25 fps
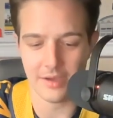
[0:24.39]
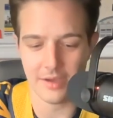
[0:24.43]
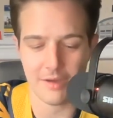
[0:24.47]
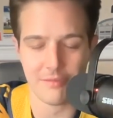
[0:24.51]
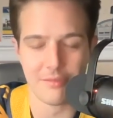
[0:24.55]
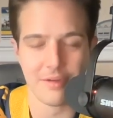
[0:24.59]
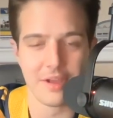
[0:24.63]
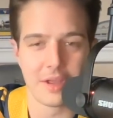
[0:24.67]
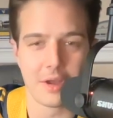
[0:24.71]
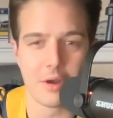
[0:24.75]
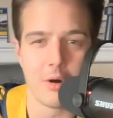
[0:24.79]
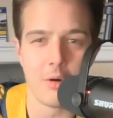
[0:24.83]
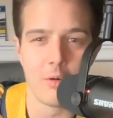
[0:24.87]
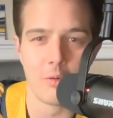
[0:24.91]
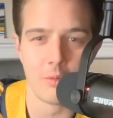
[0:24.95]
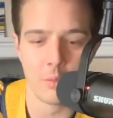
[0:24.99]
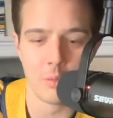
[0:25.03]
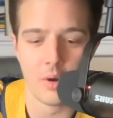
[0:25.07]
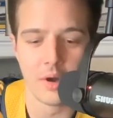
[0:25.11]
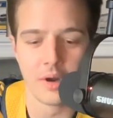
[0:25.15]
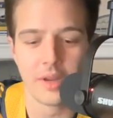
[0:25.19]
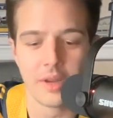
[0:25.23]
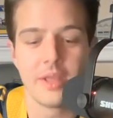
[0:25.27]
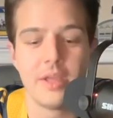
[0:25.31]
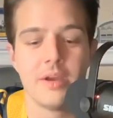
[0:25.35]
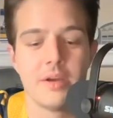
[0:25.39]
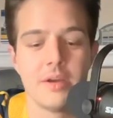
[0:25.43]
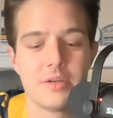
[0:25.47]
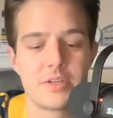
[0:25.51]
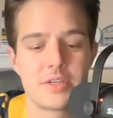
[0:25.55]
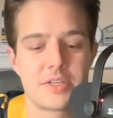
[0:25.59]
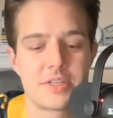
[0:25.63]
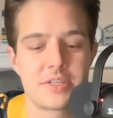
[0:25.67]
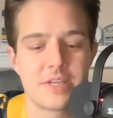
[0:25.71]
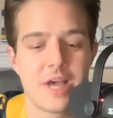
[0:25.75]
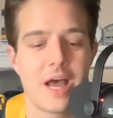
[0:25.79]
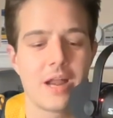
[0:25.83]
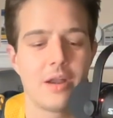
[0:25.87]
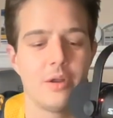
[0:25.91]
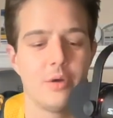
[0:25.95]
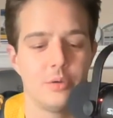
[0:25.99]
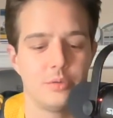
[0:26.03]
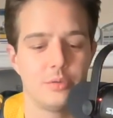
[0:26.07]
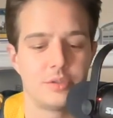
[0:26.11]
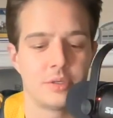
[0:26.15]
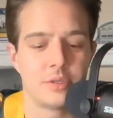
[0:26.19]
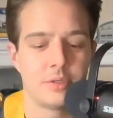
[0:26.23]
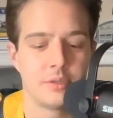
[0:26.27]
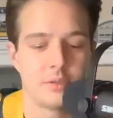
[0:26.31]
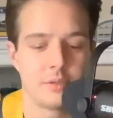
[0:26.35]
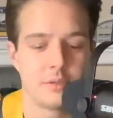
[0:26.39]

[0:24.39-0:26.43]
of a cold one here. Salute.